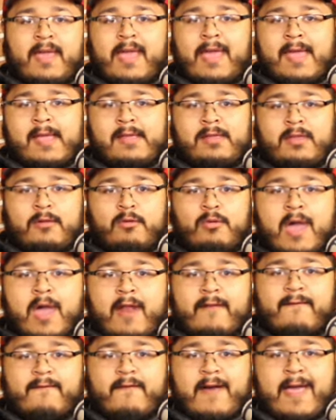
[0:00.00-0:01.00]
and you
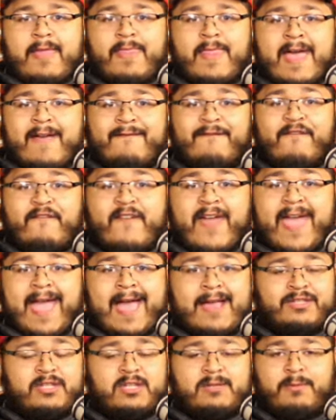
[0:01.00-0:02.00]
got to find that fast,